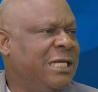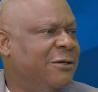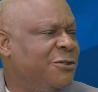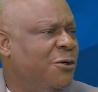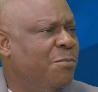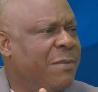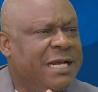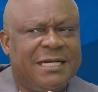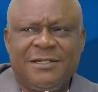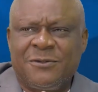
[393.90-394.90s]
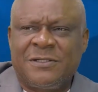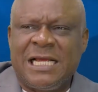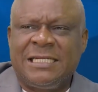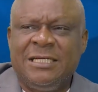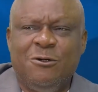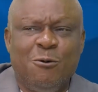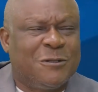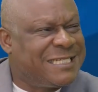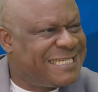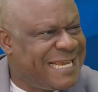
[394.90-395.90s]
that does not make the society
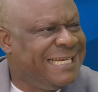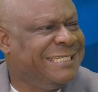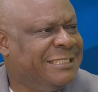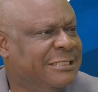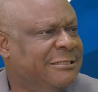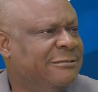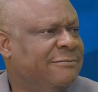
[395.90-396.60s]
look sane